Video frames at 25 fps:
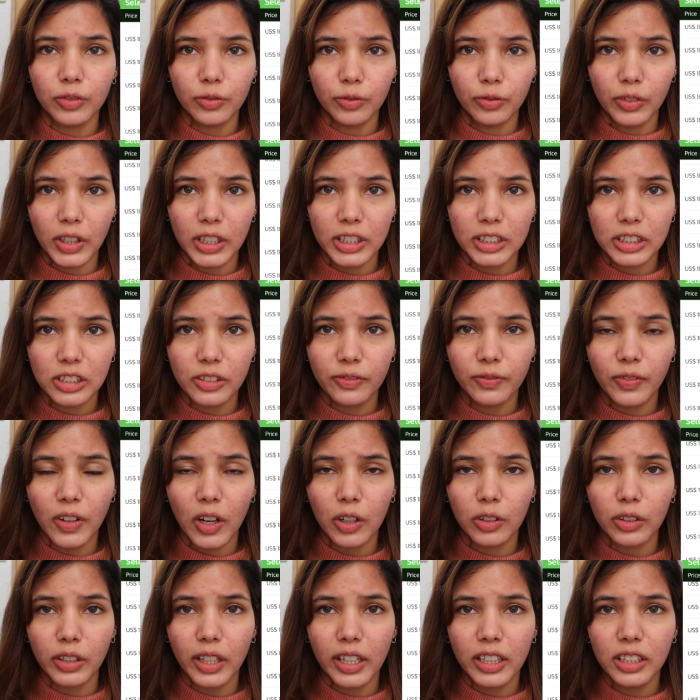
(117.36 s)
version
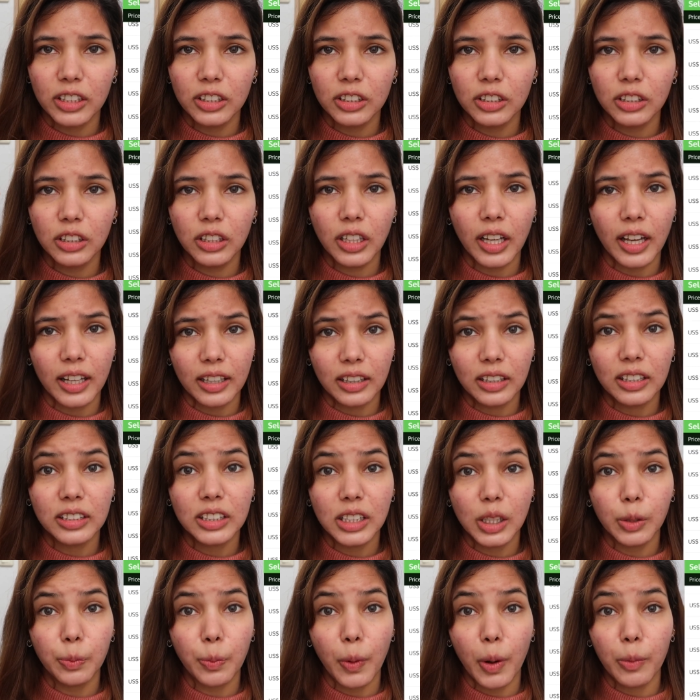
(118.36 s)
foundation, and this
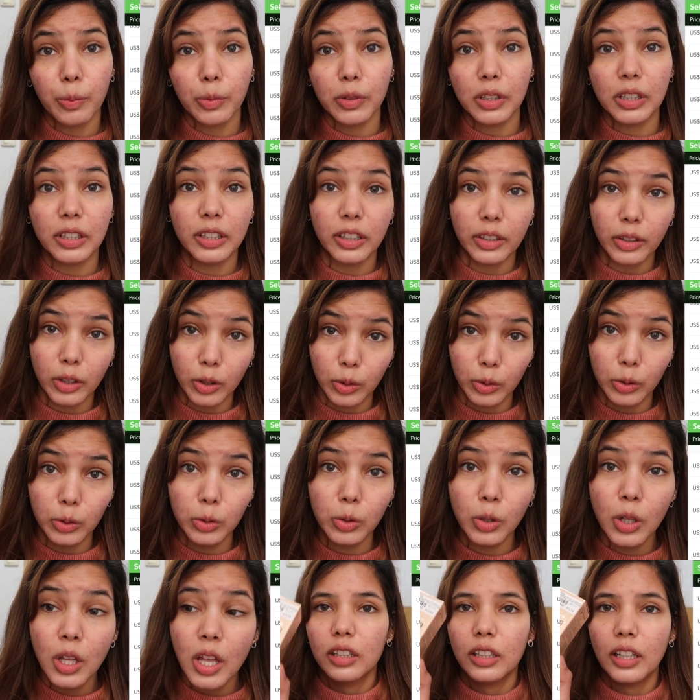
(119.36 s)
is popular
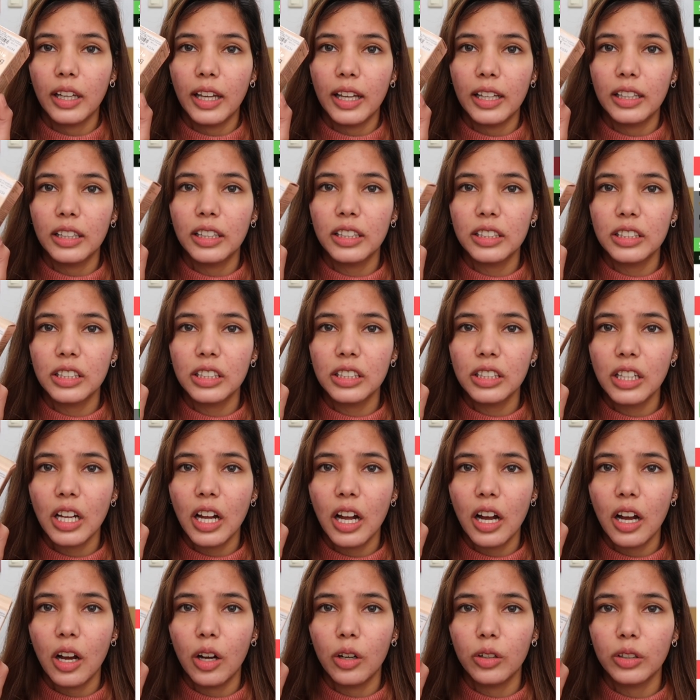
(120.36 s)
too. And this is
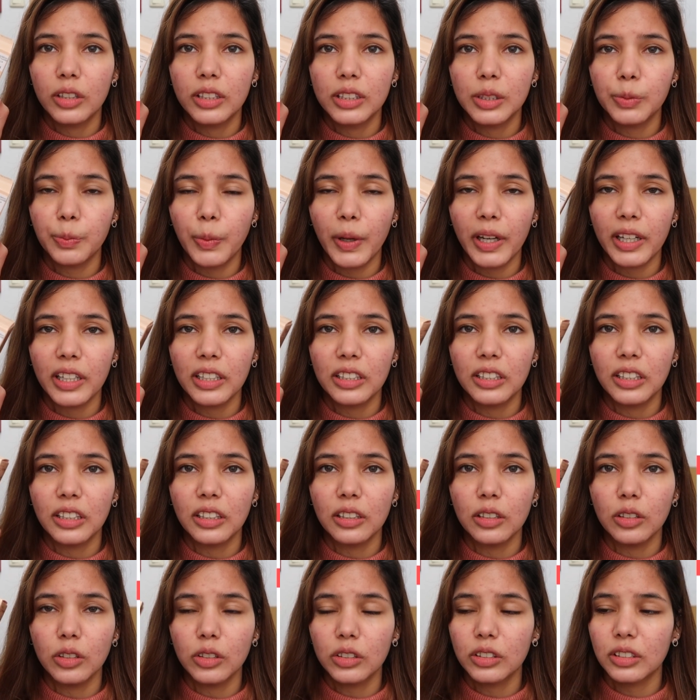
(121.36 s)
how this
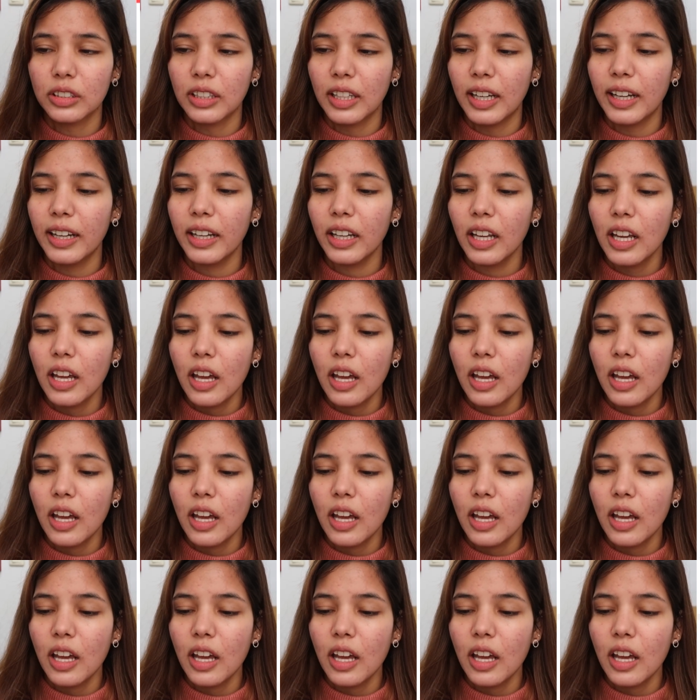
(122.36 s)
packaging looks like,